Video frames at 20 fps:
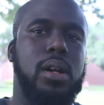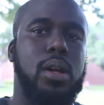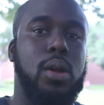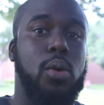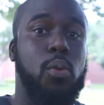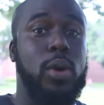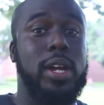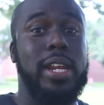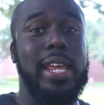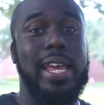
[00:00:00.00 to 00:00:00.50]

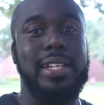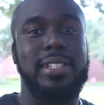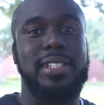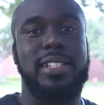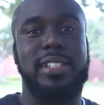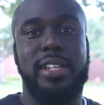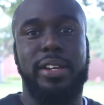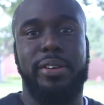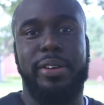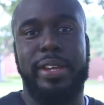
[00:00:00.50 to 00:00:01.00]
what
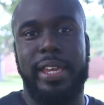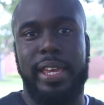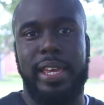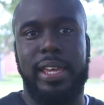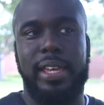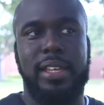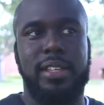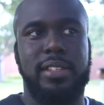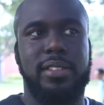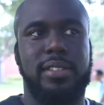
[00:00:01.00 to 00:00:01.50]
engineering
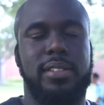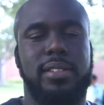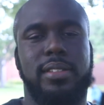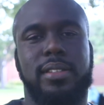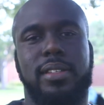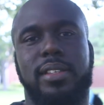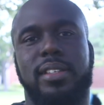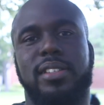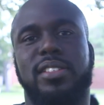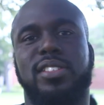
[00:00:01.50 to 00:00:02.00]
is,
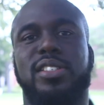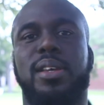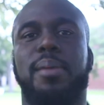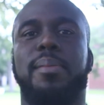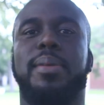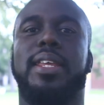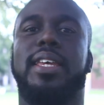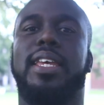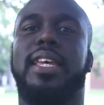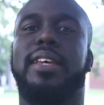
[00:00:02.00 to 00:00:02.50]

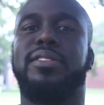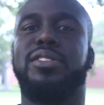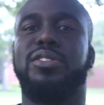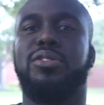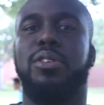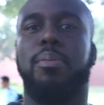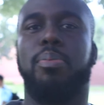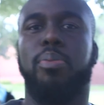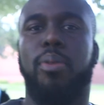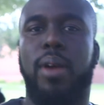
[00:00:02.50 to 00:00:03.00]
somebody gives
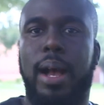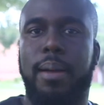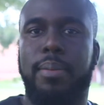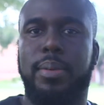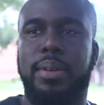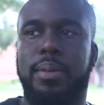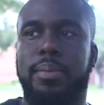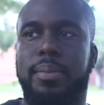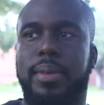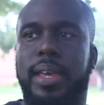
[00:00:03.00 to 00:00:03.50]
you a
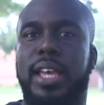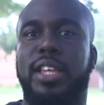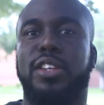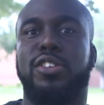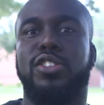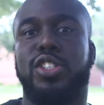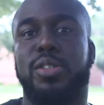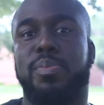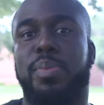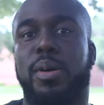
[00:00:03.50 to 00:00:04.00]
problem and
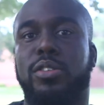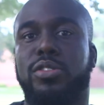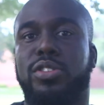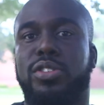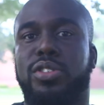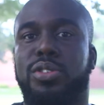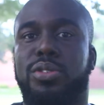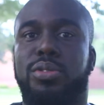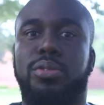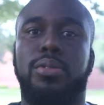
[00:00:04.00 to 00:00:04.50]
you're supposed
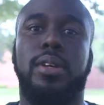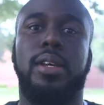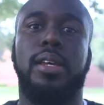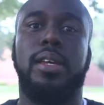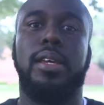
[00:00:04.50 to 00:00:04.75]
to